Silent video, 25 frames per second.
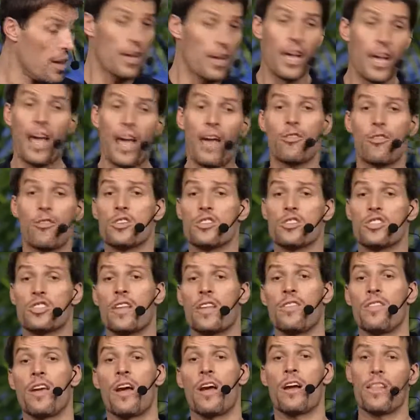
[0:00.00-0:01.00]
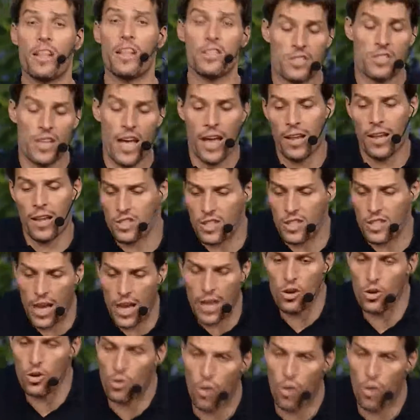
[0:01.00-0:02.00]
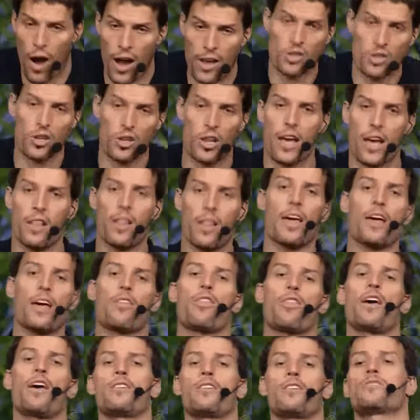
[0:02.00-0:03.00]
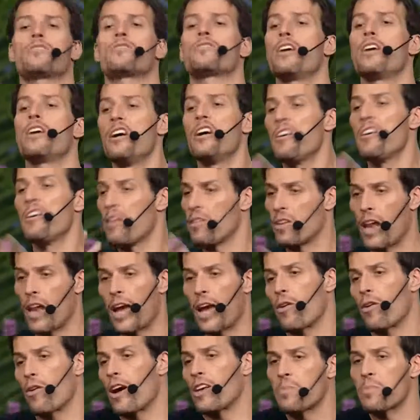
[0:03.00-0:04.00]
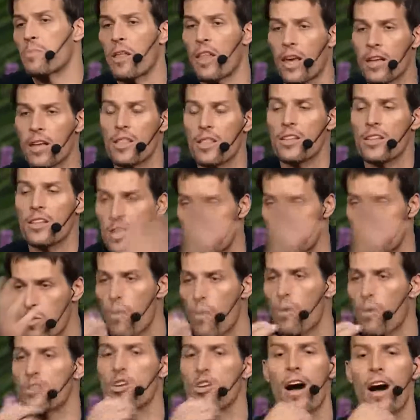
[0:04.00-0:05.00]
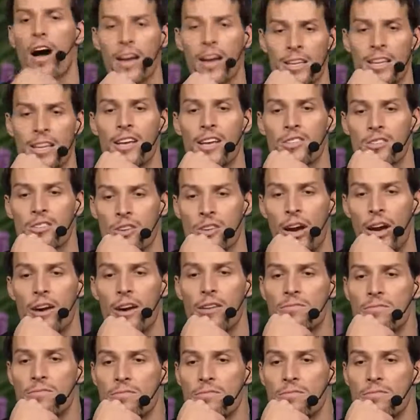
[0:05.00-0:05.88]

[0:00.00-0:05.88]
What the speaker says: If you're sitting there, let's say you cross your leg like this. Can I cross my leg like this while we're talking? Yes or no?